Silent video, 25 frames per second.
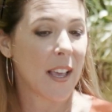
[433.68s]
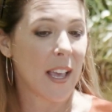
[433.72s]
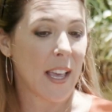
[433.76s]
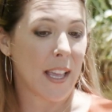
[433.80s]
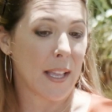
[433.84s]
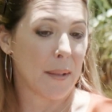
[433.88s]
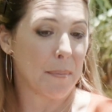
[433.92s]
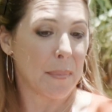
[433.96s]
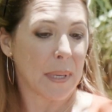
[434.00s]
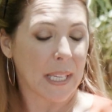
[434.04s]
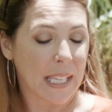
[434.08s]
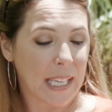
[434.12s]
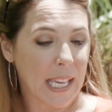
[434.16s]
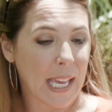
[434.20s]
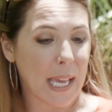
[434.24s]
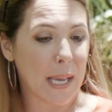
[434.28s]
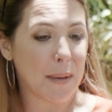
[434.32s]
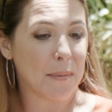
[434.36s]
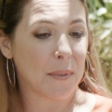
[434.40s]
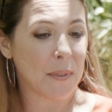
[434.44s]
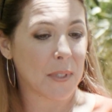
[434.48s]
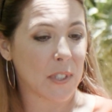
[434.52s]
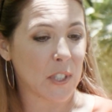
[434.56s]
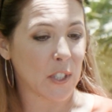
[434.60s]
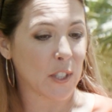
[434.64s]
and
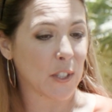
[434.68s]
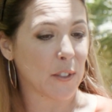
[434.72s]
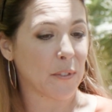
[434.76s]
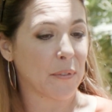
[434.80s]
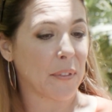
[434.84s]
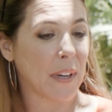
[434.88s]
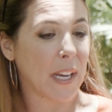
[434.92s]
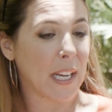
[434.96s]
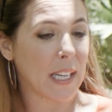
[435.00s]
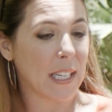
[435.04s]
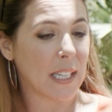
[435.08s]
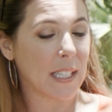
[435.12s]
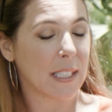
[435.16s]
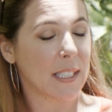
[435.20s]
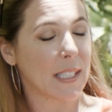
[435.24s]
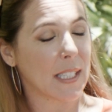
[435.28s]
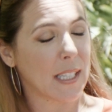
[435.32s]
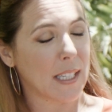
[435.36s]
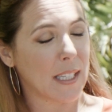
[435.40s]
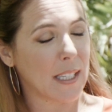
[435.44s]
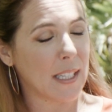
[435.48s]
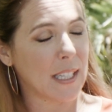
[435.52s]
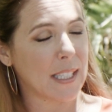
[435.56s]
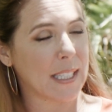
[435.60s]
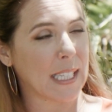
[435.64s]
became certified as
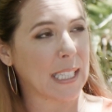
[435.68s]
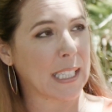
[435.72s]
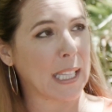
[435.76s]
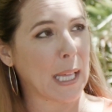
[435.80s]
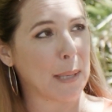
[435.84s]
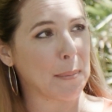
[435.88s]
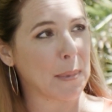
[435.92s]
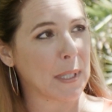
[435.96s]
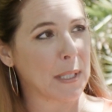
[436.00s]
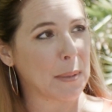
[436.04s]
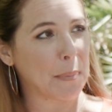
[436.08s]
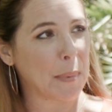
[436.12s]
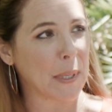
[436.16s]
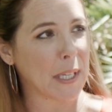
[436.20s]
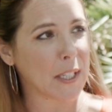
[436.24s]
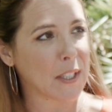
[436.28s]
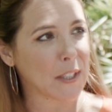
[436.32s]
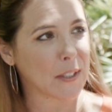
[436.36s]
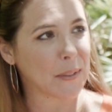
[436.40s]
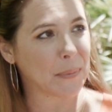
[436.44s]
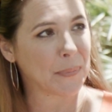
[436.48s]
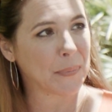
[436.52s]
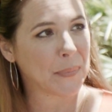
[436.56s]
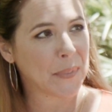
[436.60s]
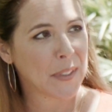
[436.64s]
a climate
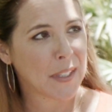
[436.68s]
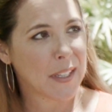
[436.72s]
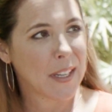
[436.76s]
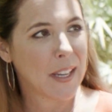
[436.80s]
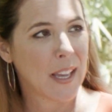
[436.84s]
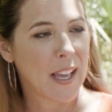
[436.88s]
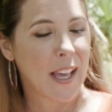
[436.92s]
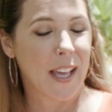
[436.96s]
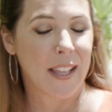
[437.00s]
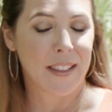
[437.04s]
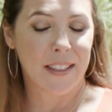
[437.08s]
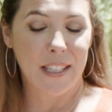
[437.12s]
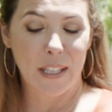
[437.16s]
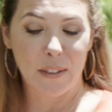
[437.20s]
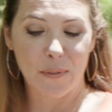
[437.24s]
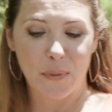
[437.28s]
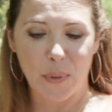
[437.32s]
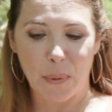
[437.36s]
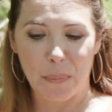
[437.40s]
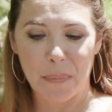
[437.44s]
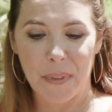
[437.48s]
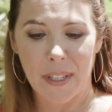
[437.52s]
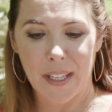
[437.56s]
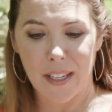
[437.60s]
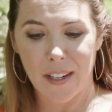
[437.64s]
speaker. And then
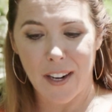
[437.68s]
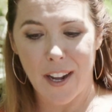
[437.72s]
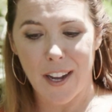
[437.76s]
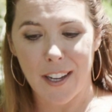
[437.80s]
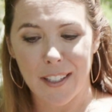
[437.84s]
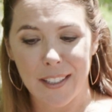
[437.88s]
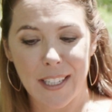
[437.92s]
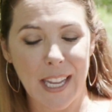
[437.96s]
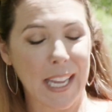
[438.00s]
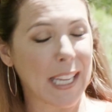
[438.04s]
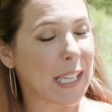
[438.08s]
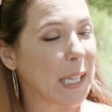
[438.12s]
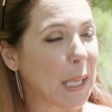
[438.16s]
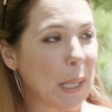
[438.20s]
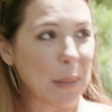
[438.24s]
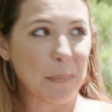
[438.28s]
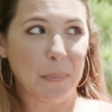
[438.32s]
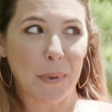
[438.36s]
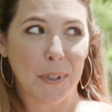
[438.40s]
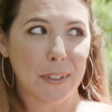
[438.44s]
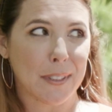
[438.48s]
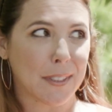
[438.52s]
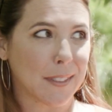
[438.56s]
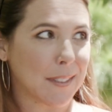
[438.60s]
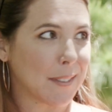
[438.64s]
from then on, I
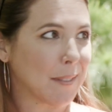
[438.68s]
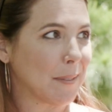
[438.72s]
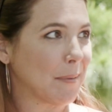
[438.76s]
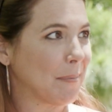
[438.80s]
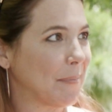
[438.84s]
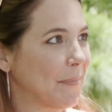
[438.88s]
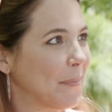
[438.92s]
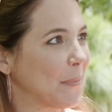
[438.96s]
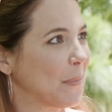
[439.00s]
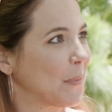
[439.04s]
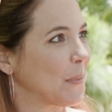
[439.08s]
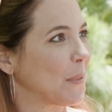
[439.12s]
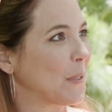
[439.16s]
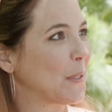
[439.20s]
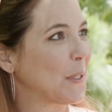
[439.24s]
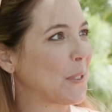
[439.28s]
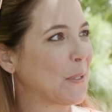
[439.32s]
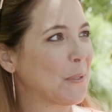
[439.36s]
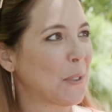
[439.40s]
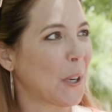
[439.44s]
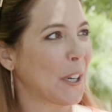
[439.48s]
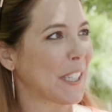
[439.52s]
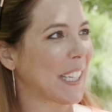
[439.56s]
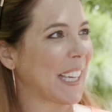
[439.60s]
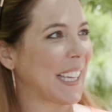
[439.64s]
kept on
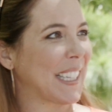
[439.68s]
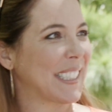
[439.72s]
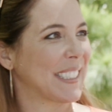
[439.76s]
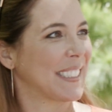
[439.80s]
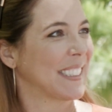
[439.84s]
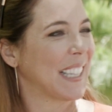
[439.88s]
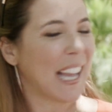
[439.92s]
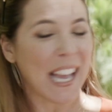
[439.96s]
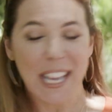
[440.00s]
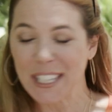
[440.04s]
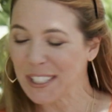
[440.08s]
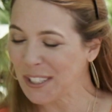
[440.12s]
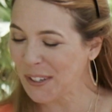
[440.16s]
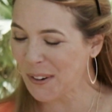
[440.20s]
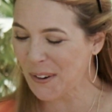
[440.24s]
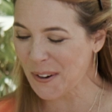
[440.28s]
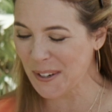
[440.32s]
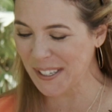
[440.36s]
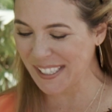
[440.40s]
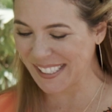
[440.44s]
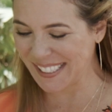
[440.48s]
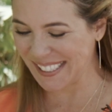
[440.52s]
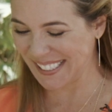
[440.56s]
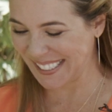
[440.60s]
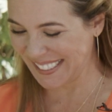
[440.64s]
working and
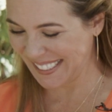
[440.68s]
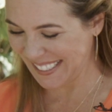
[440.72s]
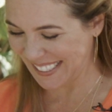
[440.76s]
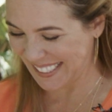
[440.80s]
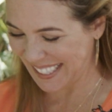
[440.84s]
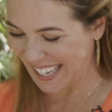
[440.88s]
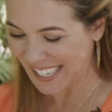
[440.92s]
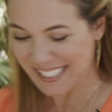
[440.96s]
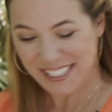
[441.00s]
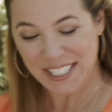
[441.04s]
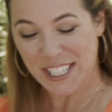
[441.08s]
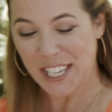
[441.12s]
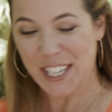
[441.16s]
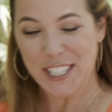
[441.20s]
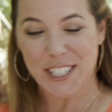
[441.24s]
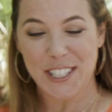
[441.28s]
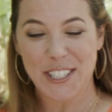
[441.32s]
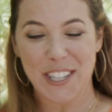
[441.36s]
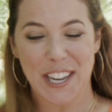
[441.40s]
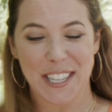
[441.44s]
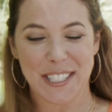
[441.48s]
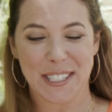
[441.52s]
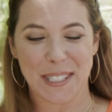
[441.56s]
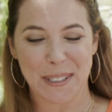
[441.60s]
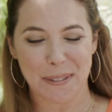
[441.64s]
going like the
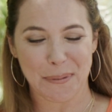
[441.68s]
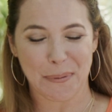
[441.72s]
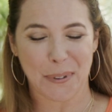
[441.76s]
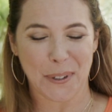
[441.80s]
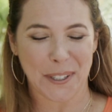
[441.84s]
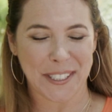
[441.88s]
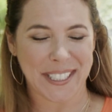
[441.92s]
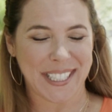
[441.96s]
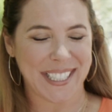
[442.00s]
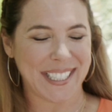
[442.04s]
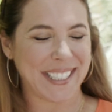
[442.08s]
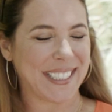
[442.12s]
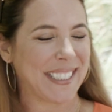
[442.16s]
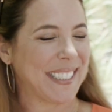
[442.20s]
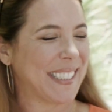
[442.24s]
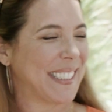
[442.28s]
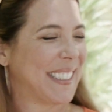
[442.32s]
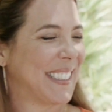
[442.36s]
Energizer Bunny.